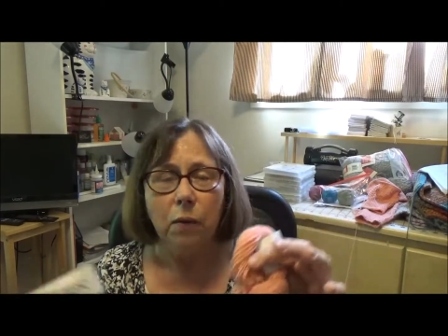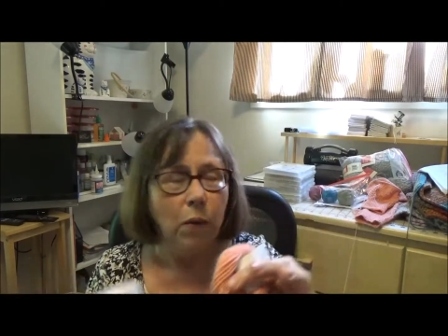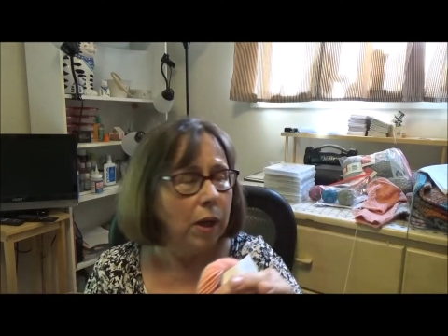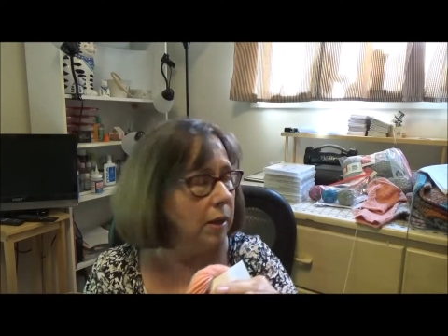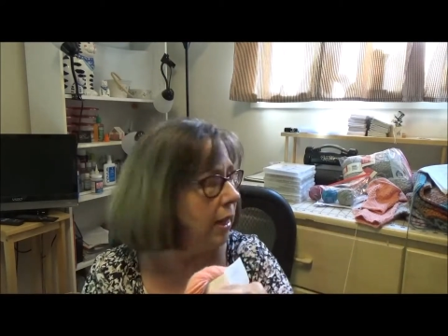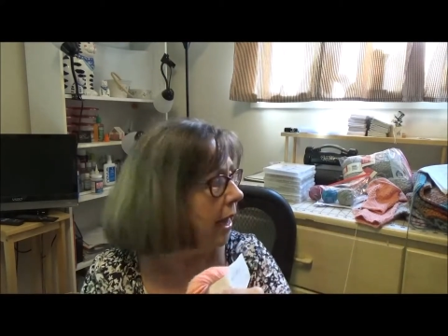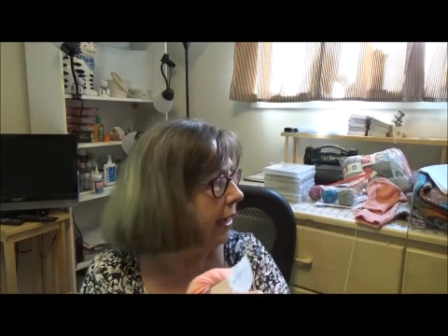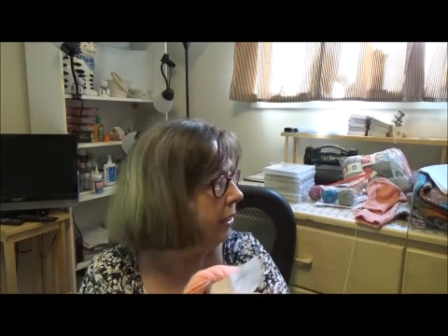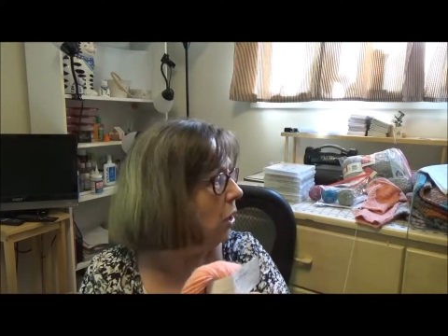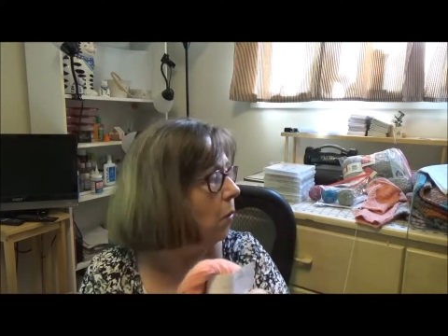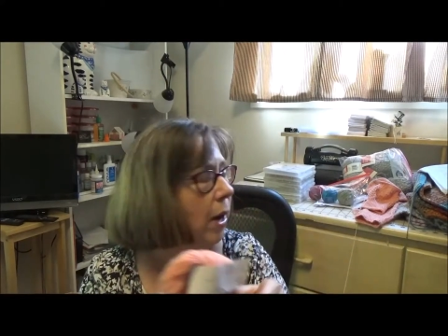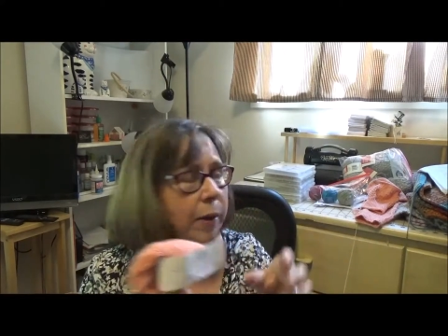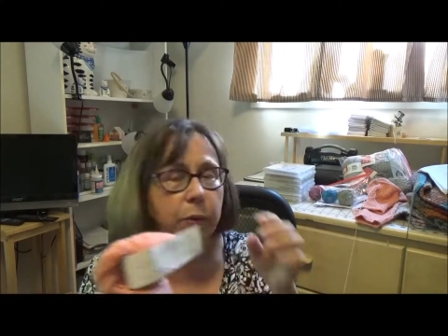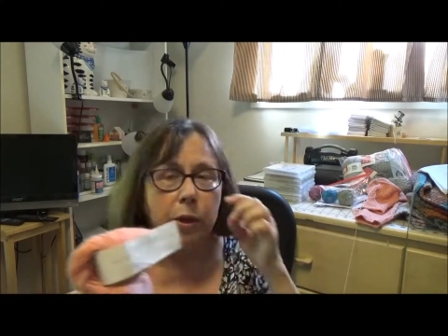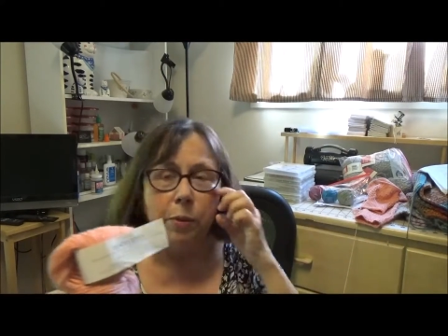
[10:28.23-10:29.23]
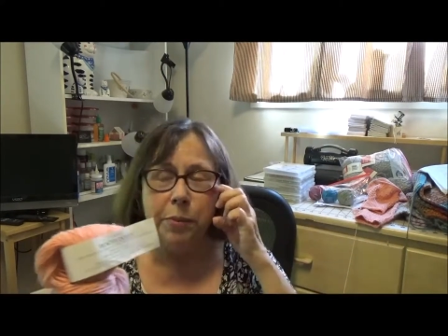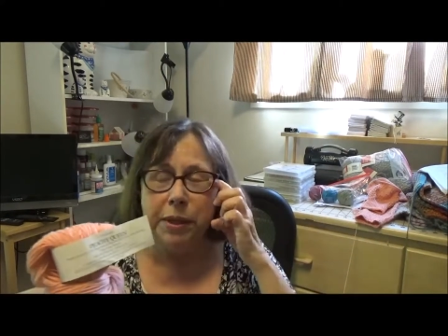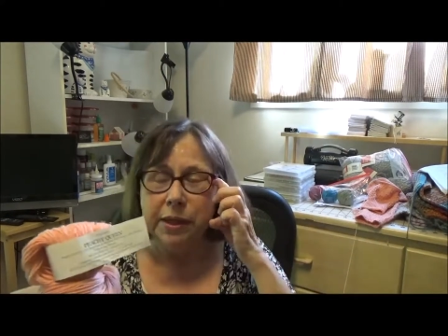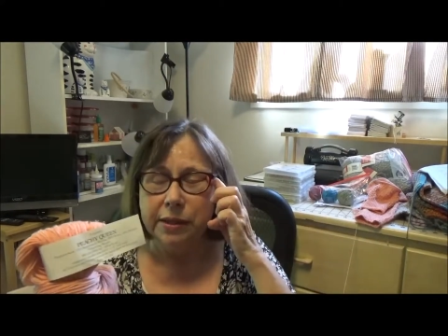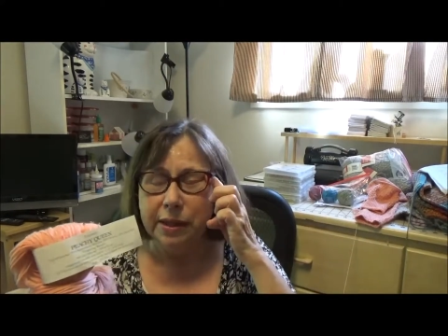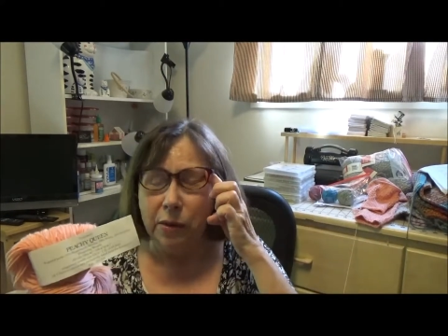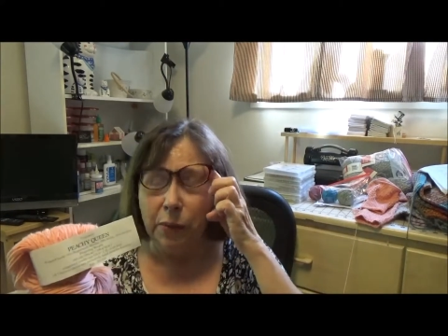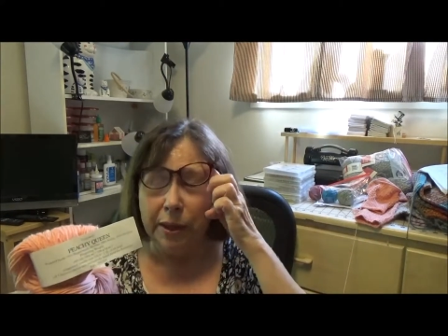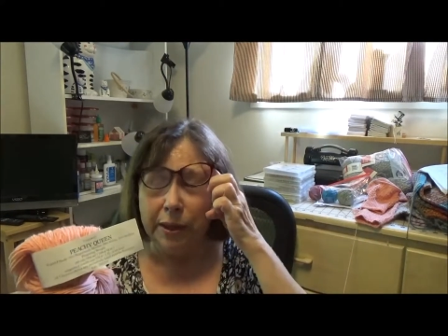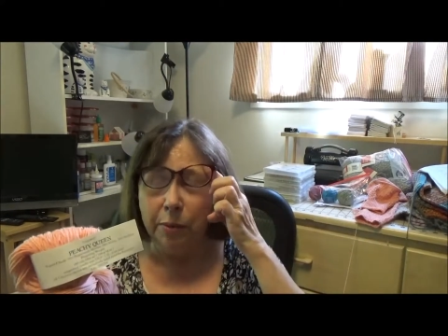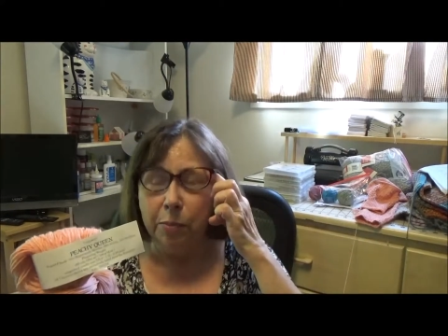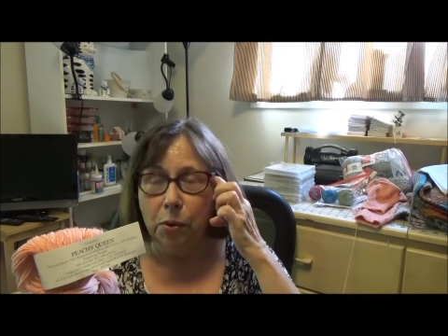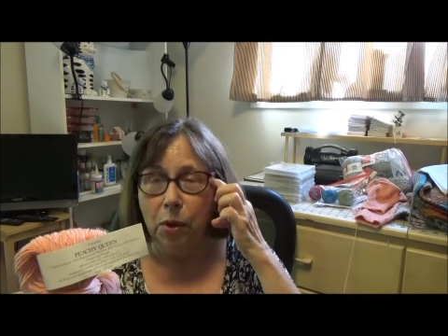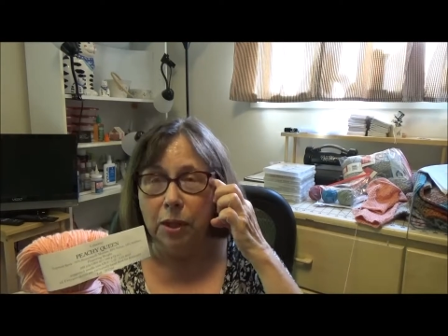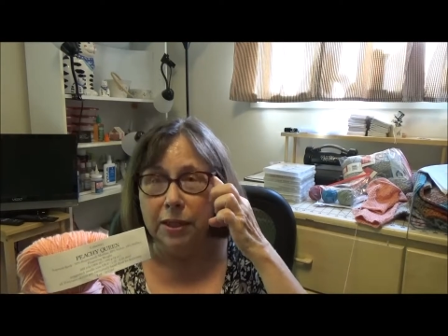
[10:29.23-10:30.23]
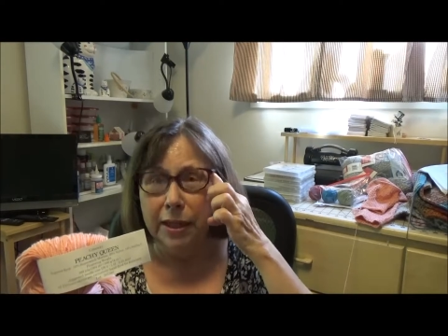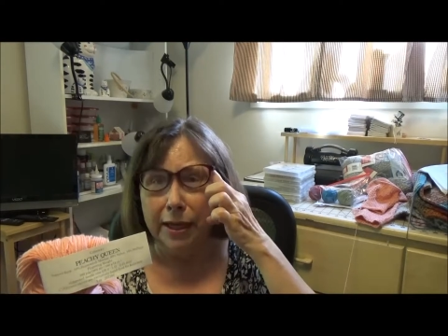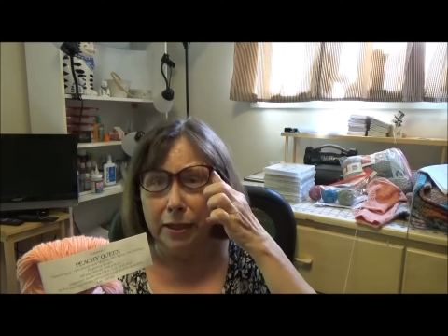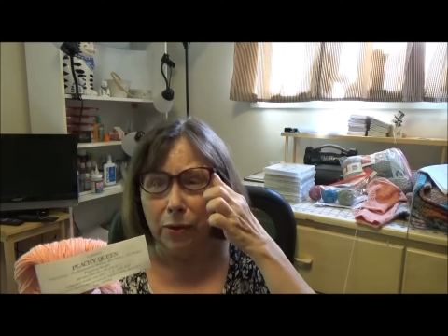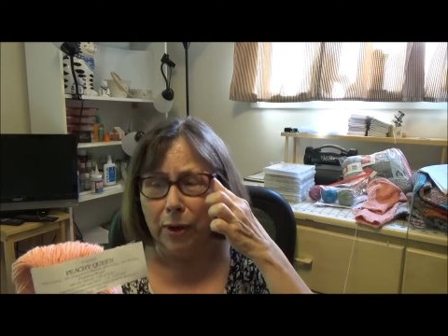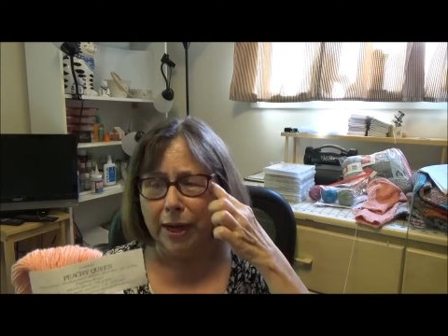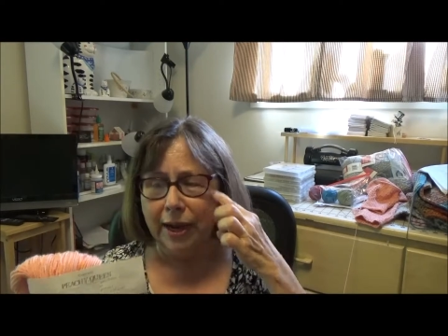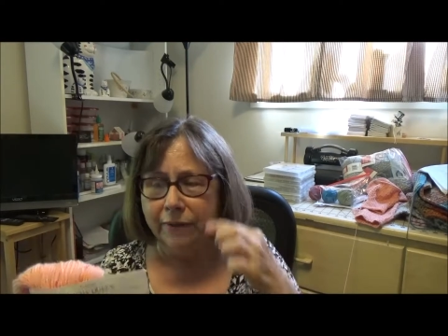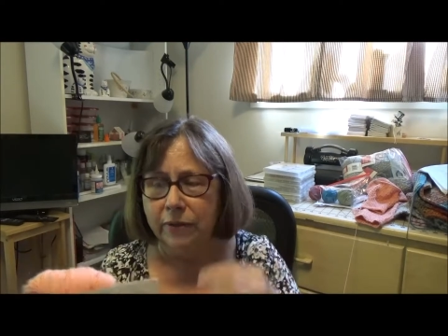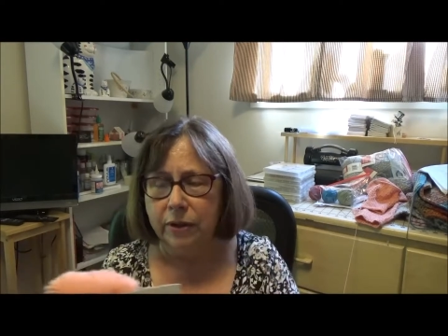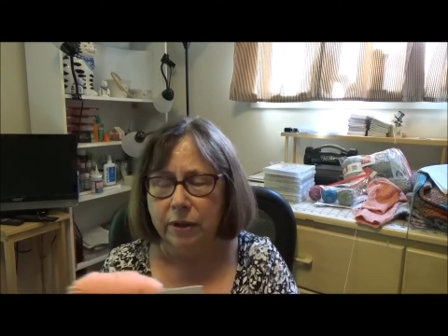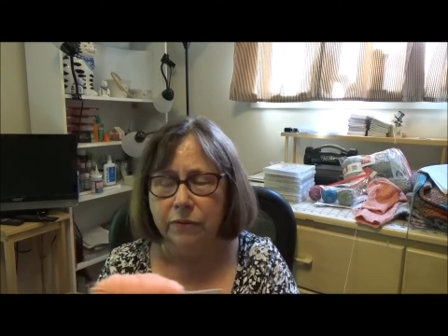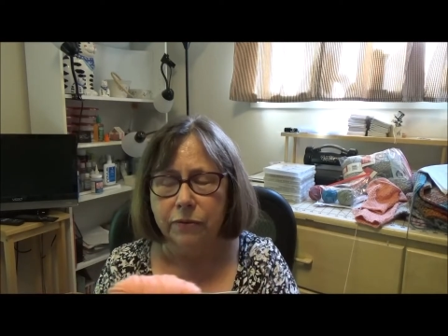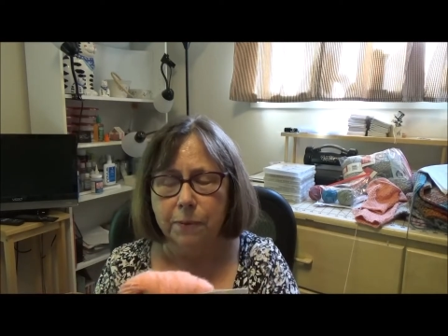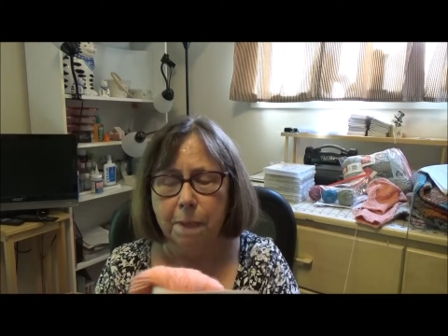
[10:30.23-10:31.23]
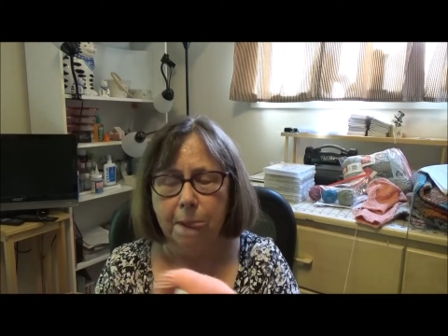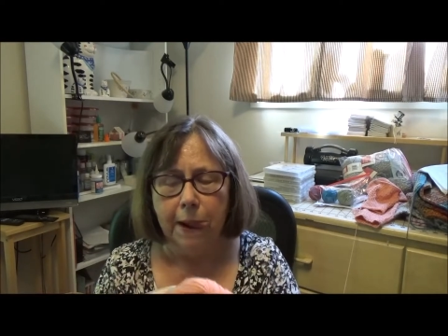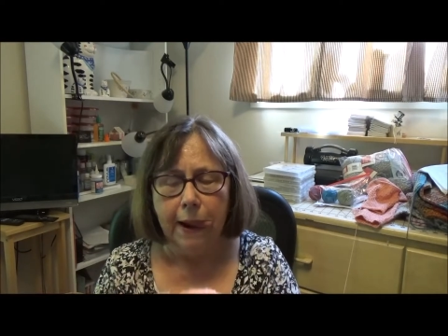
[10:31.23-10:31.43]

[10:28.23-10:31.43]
Well, I know I will because I weighed the ball and I know I have enough